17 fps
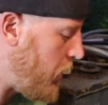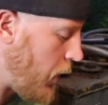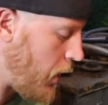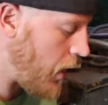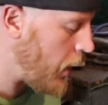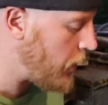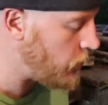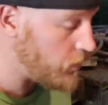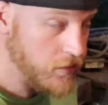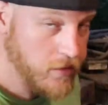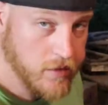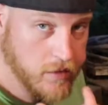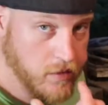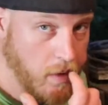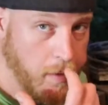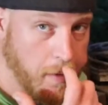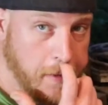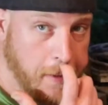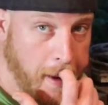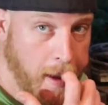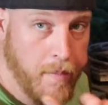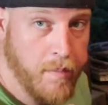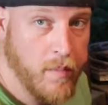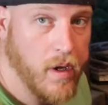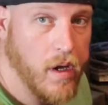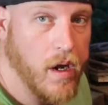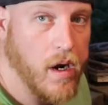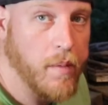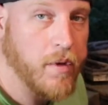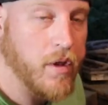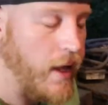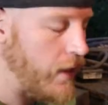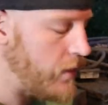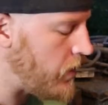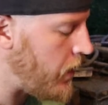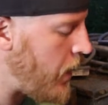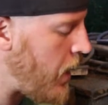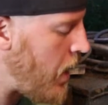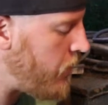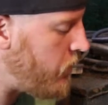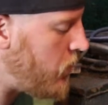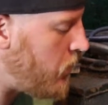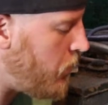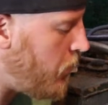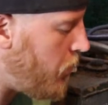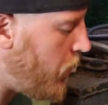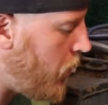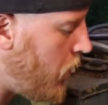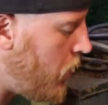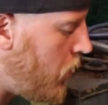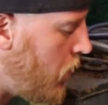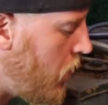I use this all the time and I'm glad that I have it, but